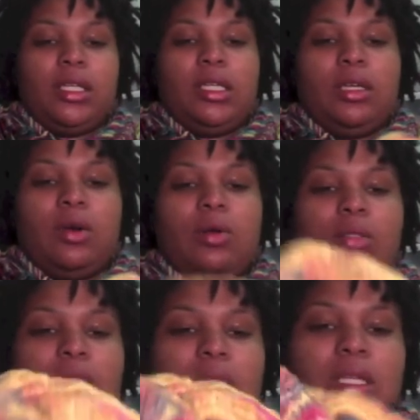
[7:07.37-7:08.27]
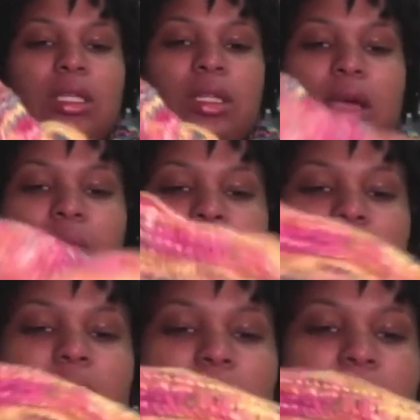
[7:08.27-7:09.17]
any holes in it that
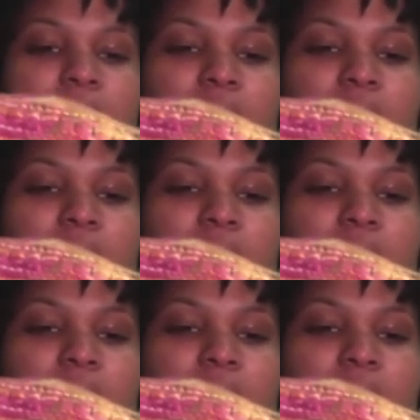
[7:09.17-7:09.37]
weren't already